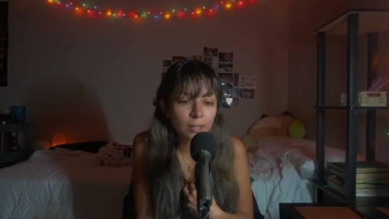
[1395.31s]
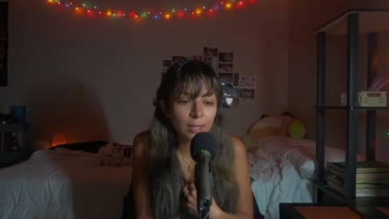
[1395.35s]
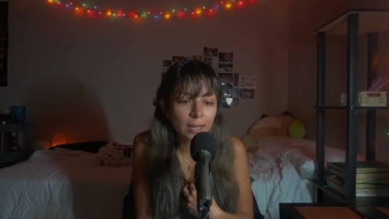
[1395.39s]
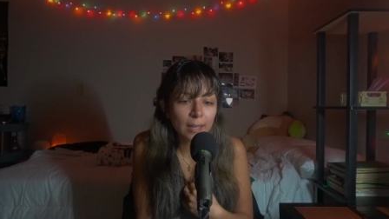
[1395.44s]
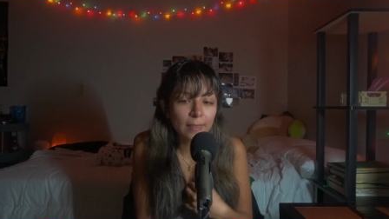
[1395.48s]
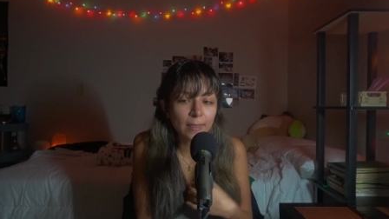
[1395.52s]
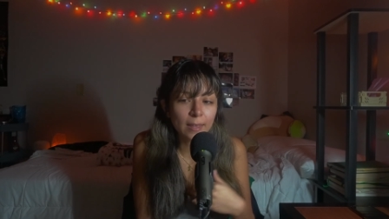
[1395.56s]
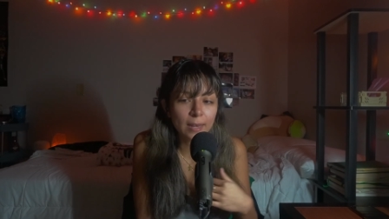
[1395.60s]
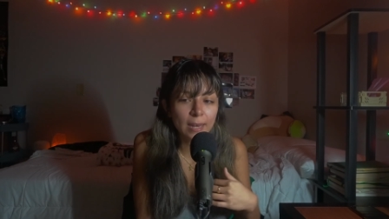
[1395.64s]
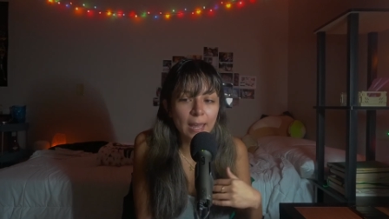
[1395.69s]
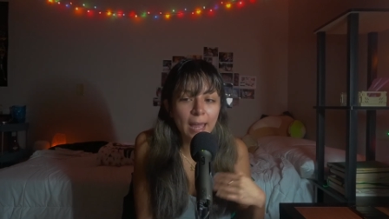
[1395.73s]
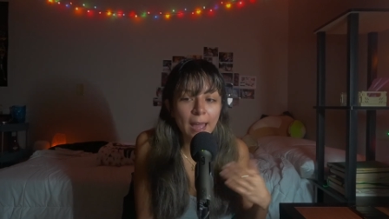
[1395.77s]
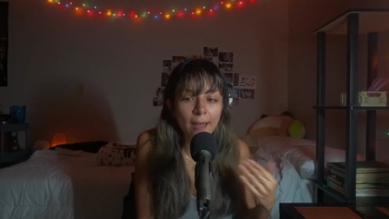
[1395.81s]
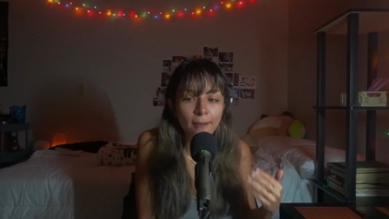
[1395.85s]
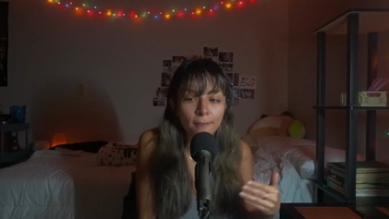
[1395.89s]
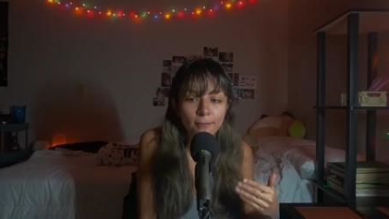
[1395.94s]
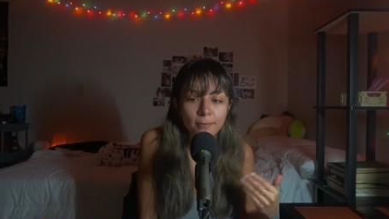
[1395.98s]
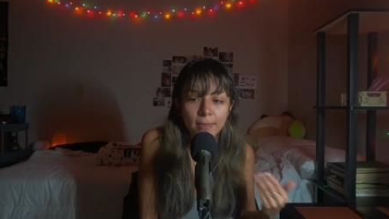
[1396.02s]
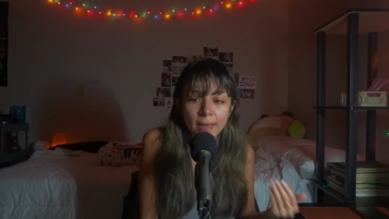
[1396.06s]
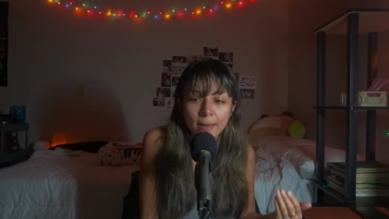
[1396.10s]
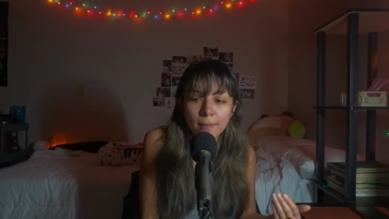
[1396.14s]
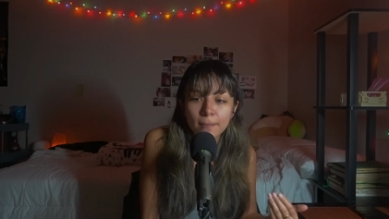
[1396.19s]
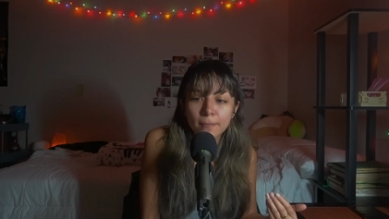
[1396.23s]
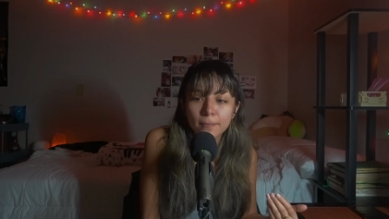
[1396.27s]
and then have
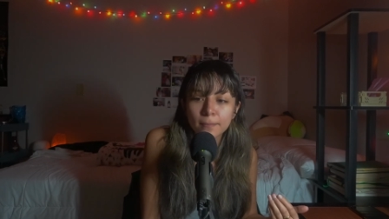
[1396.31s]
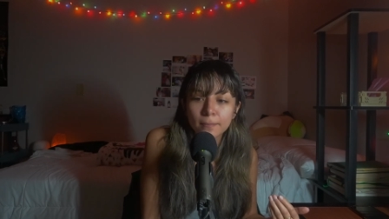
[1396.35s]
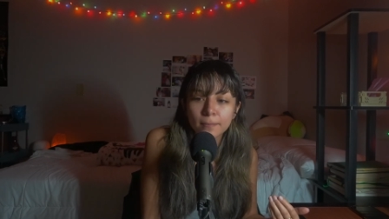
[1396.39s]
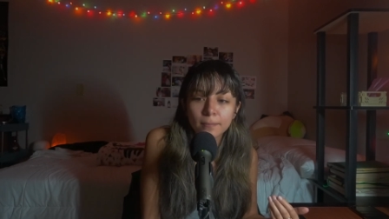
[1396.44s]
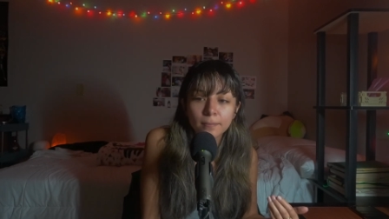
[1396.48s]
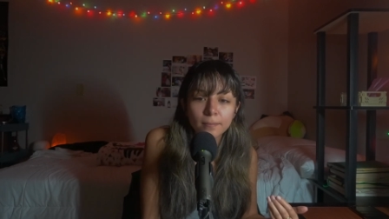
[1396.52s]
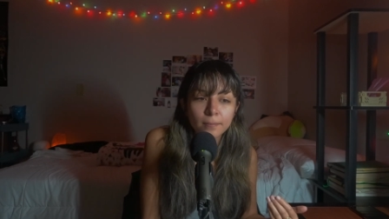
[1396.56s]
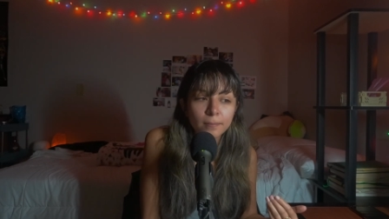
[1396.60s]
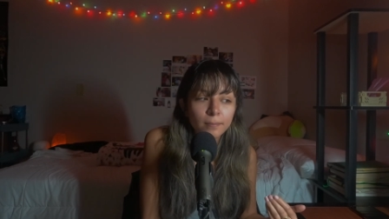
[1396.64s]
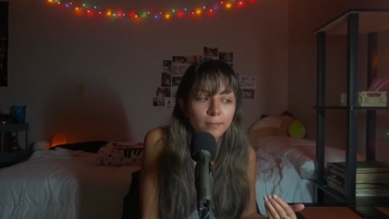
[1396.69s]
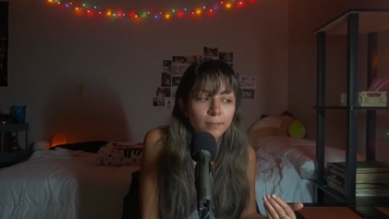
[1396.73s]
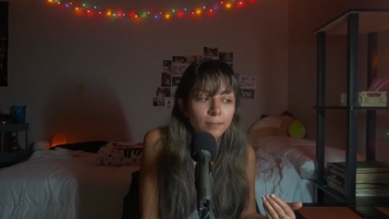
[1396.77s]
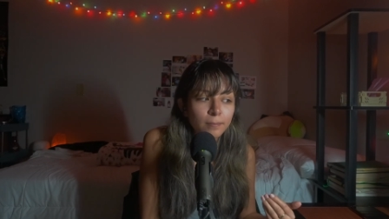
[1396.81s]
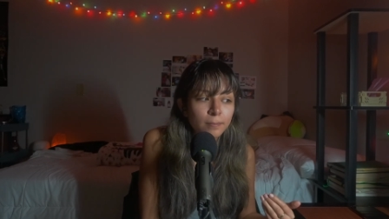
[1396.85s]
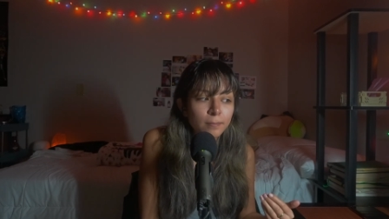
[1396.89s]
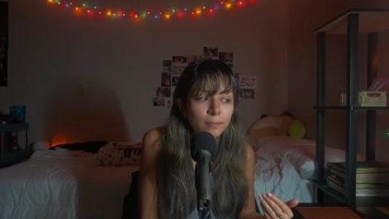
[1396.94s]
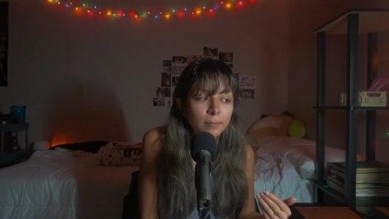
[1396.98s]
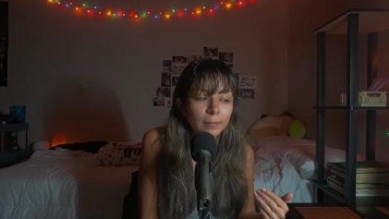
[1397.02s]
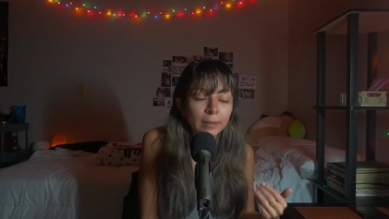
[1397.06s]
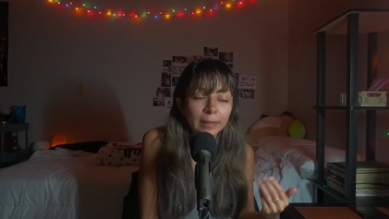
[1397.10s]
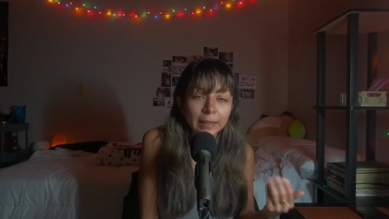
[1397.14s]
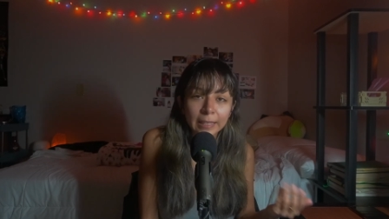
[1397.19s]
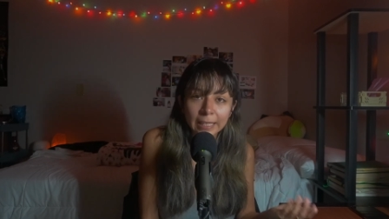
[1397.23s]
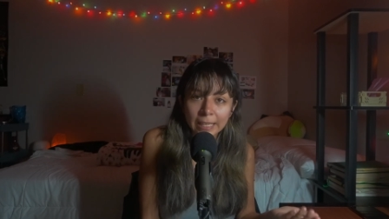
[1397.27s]
them
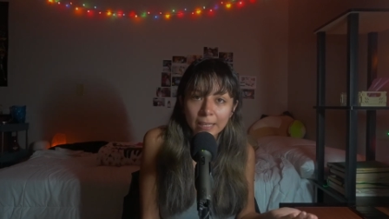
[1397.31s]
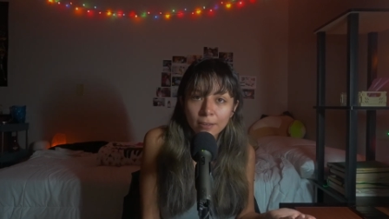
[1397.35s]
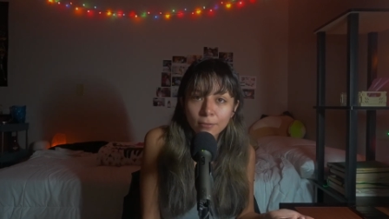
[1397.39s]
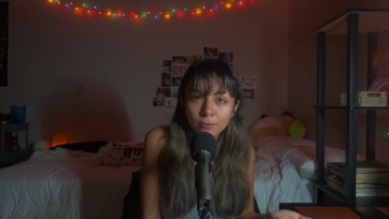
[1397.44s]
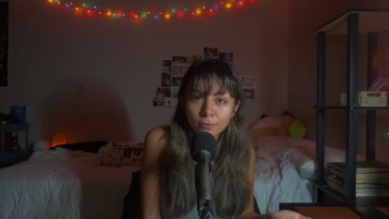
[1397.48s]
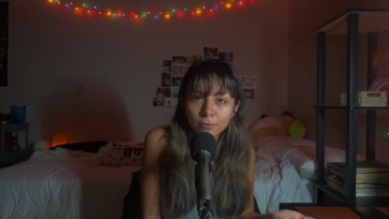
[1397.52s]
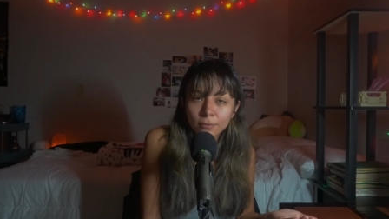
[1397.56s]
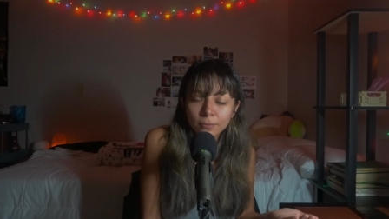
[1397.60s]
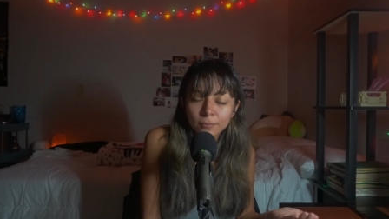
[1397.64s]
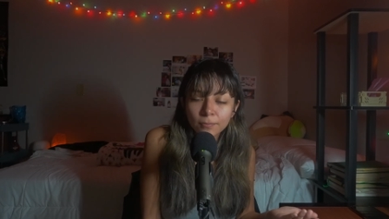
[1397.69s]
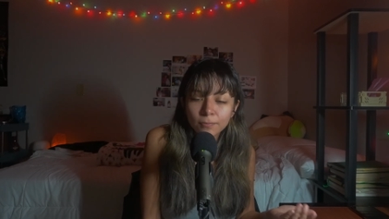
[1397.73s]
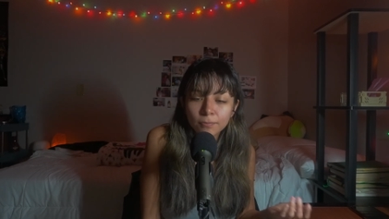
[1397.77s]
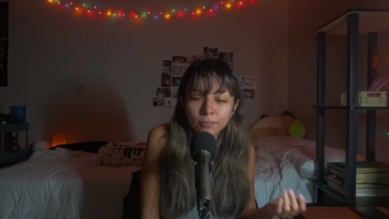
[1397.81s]
leave.